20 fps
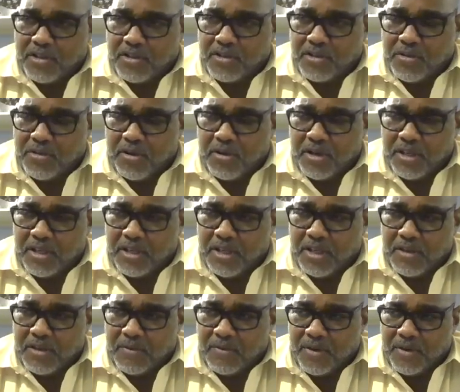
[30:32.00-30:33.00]
is going to
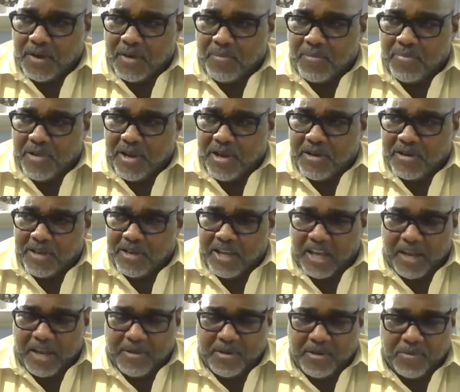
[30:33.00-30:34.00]
give a better
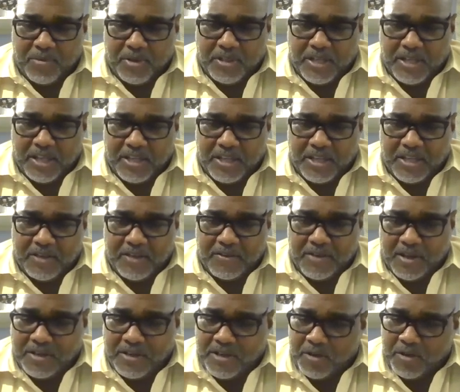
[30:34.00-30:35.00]
game than what they give,
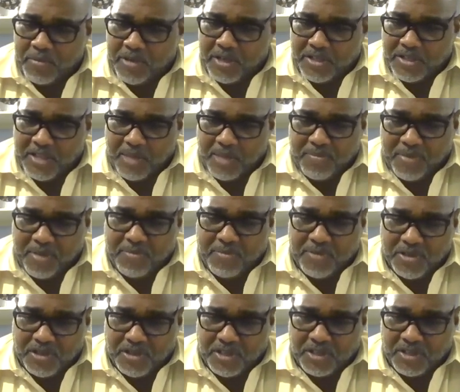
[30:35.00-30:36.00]
you know, because they beat
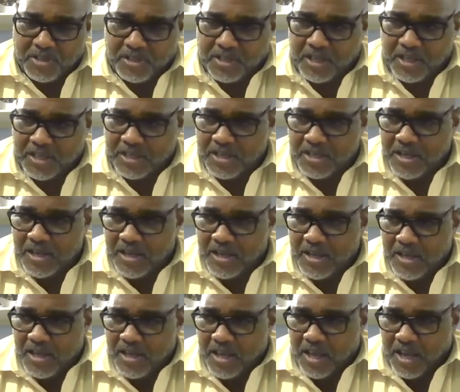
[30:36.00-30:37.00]
Michigan State
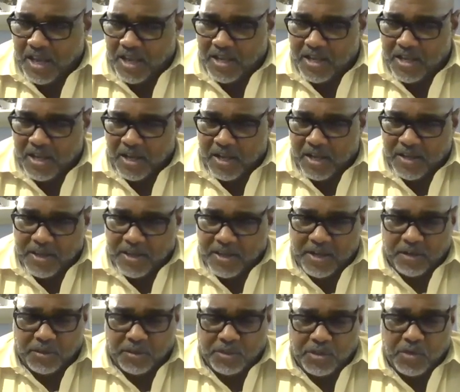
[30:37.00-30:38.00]
and uh, they
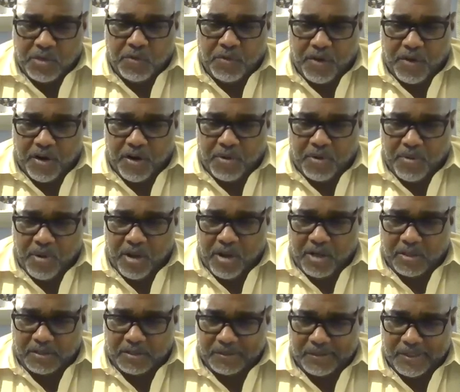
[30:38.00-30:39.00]
don't do very
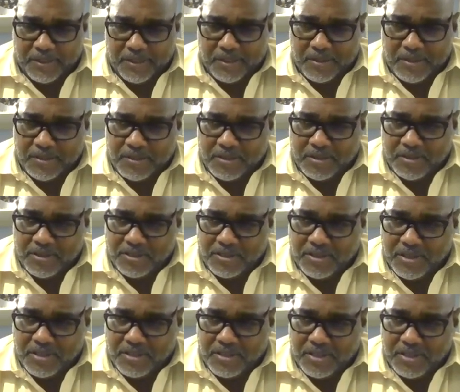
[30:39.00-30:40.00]
well, you know. So it's
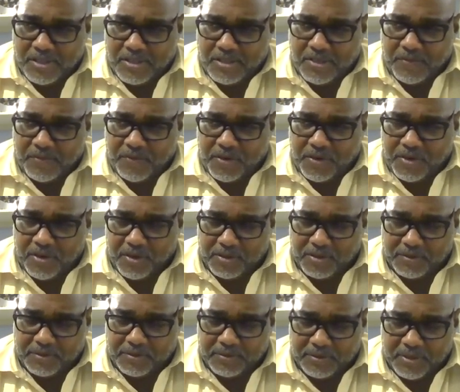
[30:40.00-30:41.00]
it's it's difficult.
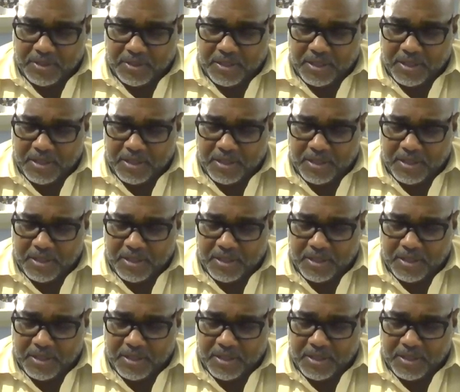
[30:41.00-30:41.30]
Uh,